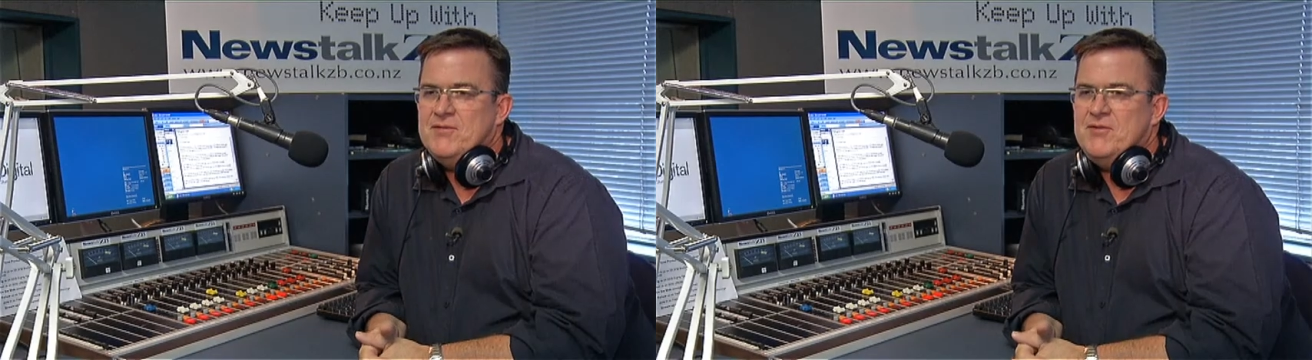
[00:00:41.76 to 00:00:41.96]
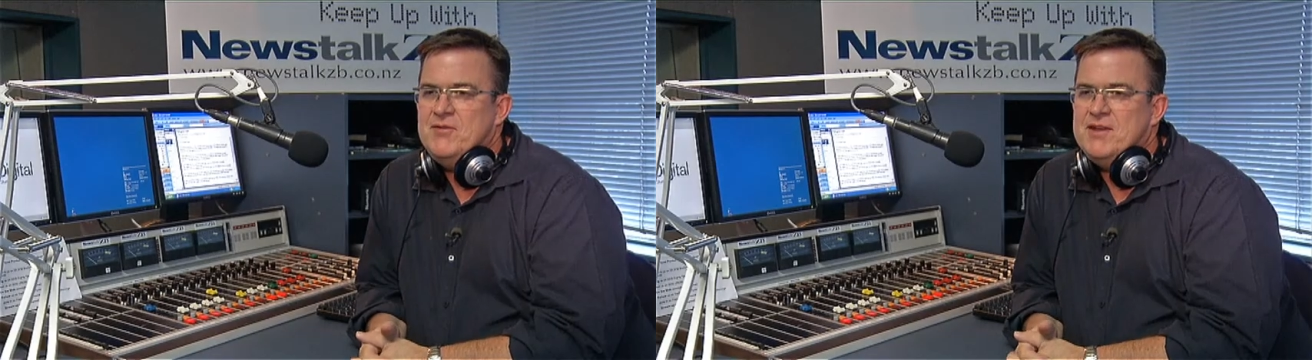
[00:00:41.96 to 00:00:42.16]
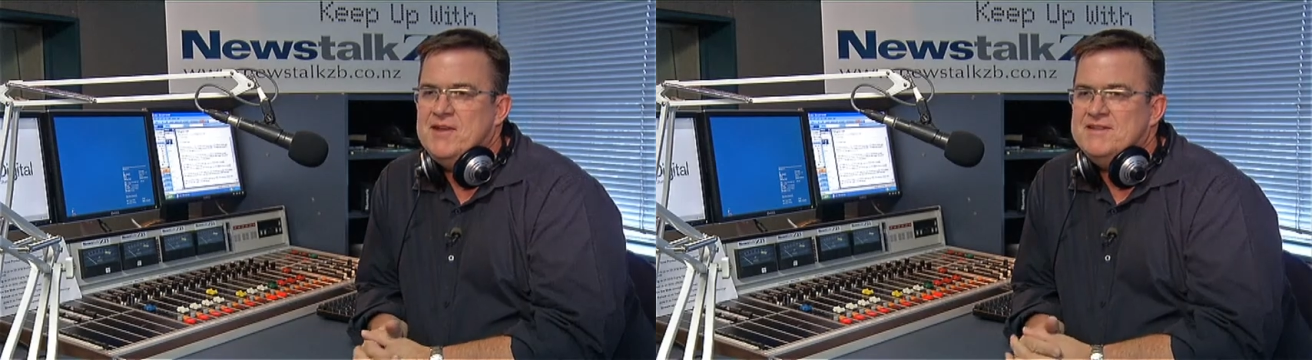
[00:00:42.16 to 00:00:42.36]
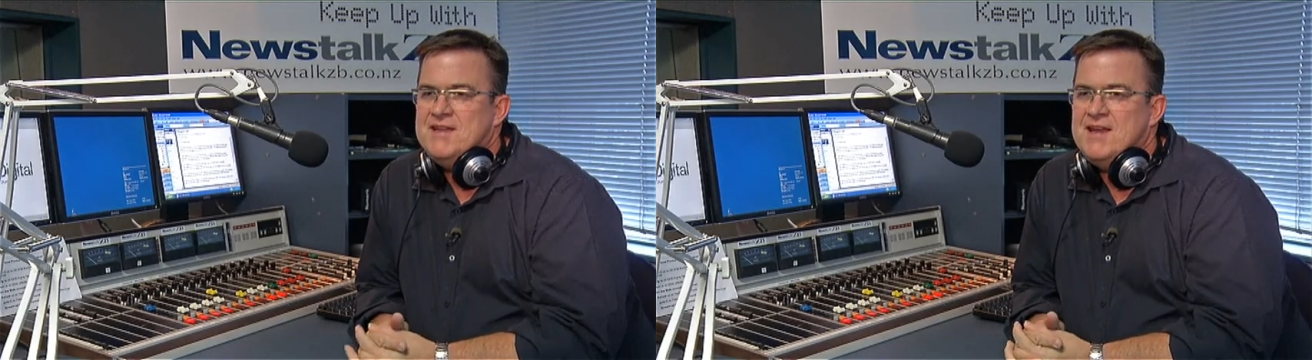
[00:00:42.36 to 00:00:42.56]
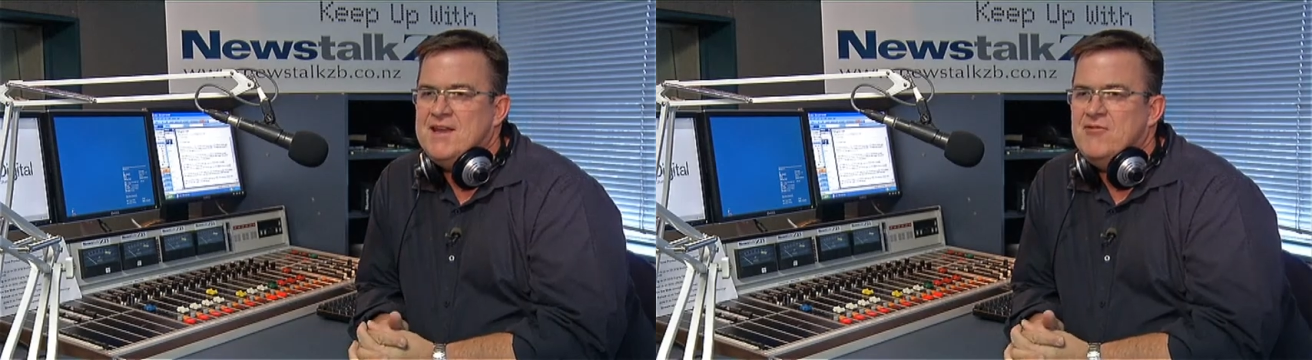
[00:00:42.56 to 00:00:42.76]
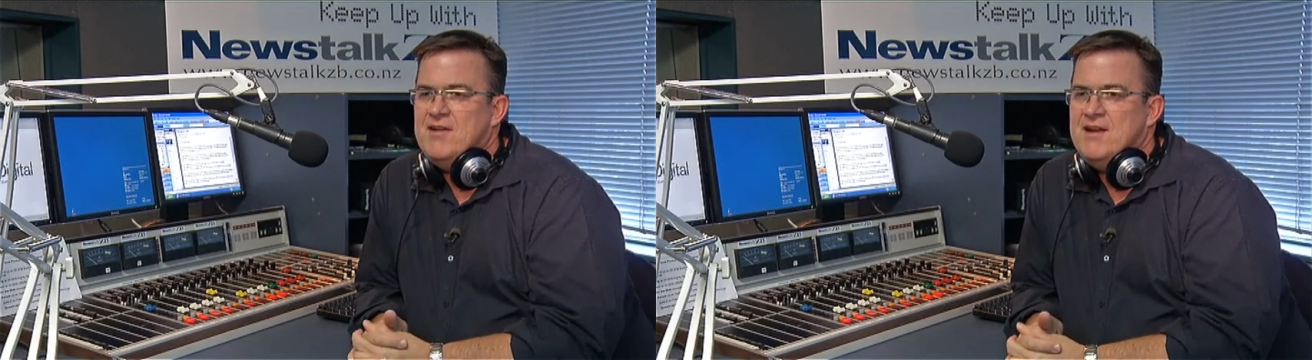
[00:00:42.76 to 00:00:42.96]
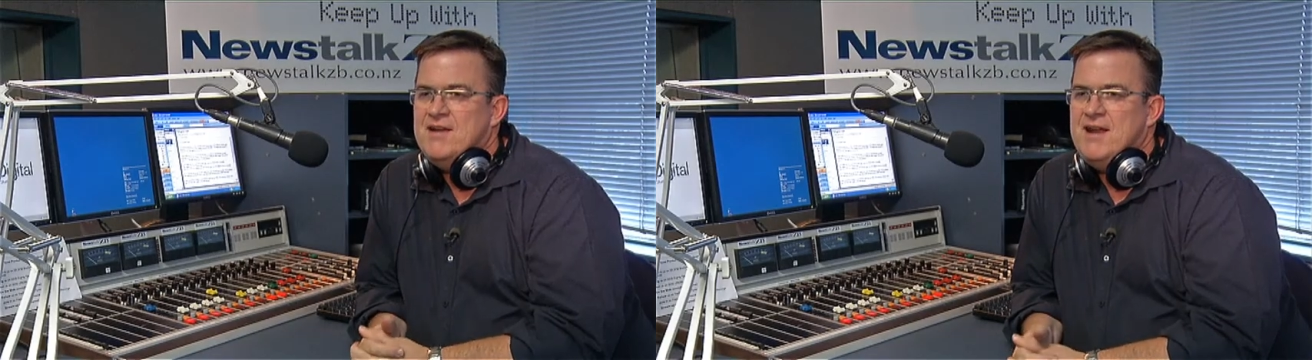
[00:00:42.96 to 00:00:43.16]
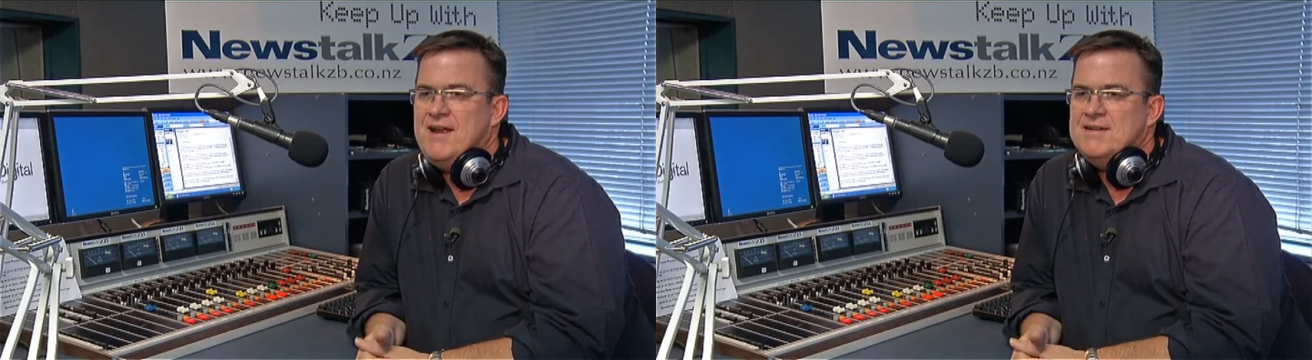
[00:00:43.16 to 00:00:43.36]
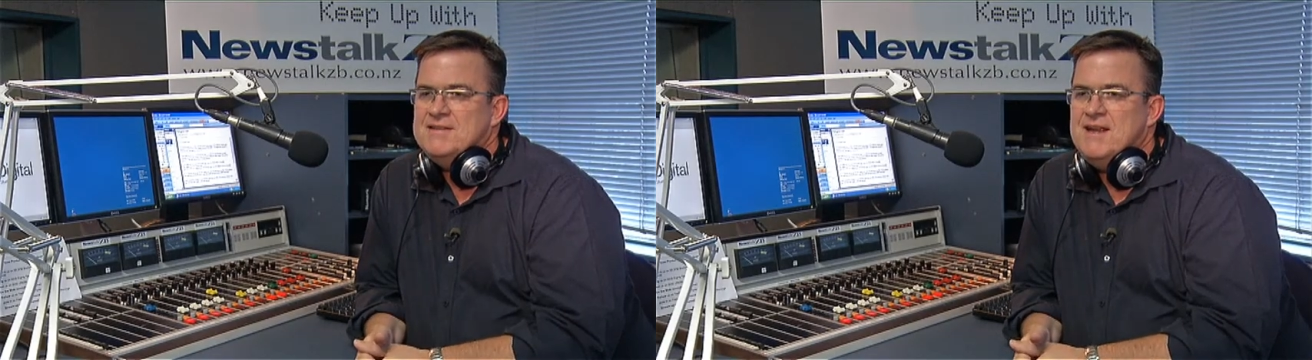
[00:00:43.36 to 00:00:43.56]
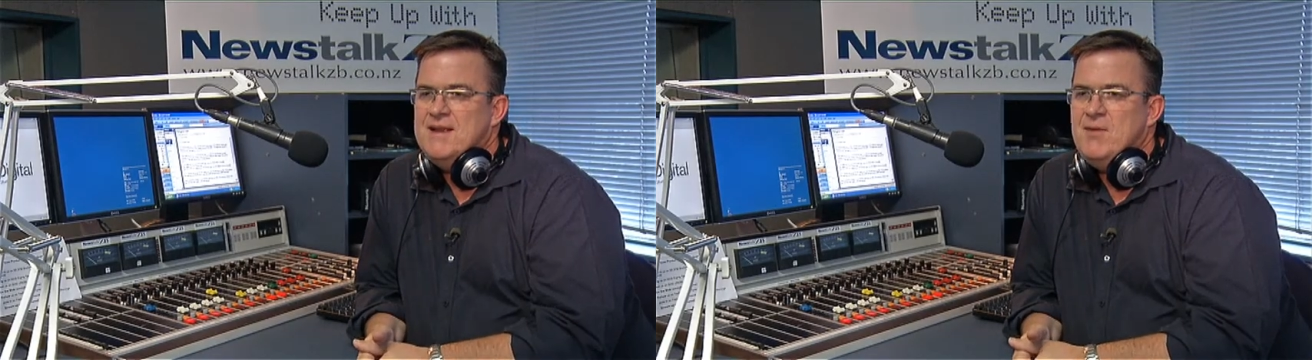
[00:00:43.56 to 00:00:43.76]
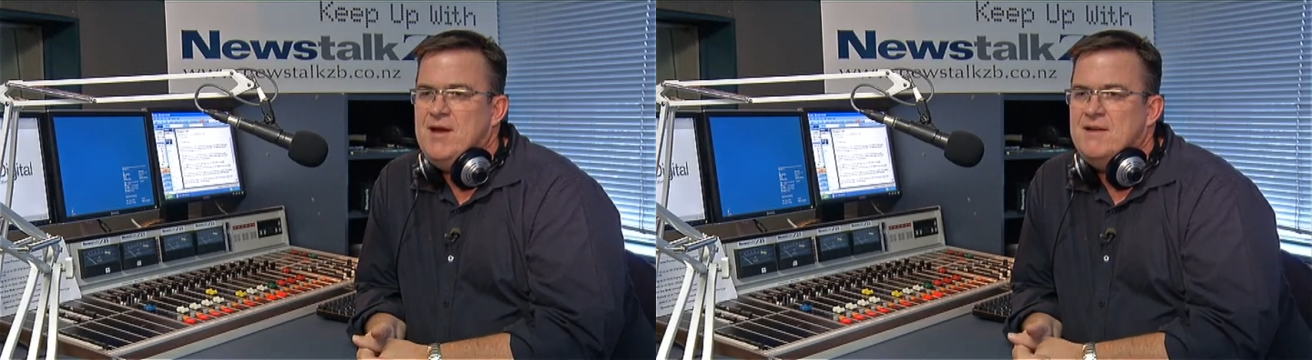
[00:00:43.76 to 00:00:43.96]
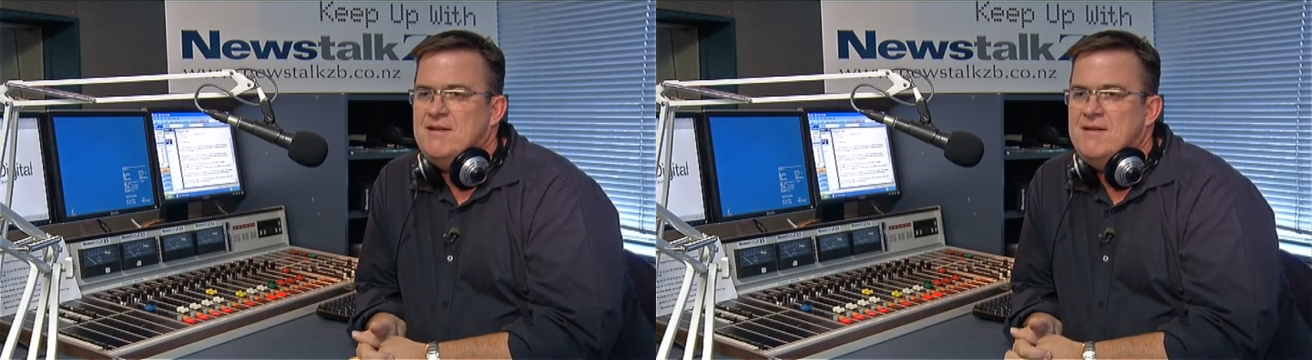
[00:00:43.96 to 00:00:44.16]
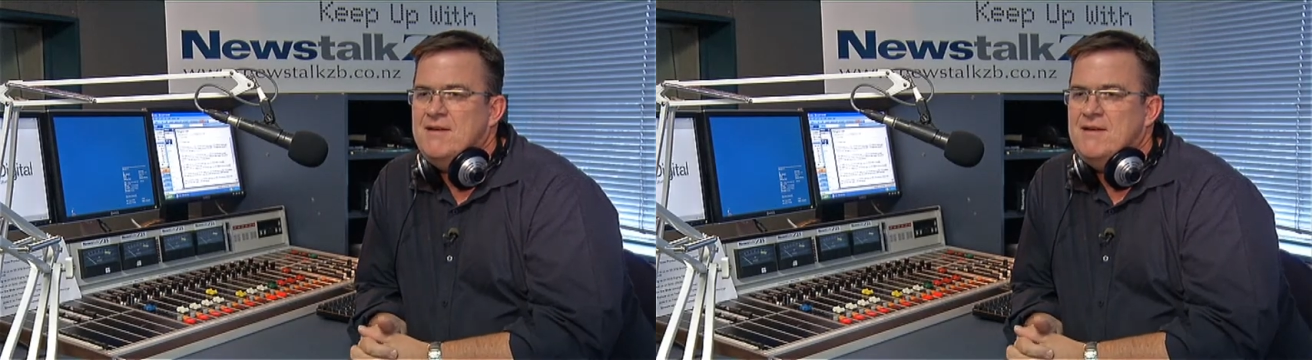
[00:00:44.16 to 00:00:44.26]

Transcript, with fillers: a few kids hanging around and Sam Hunt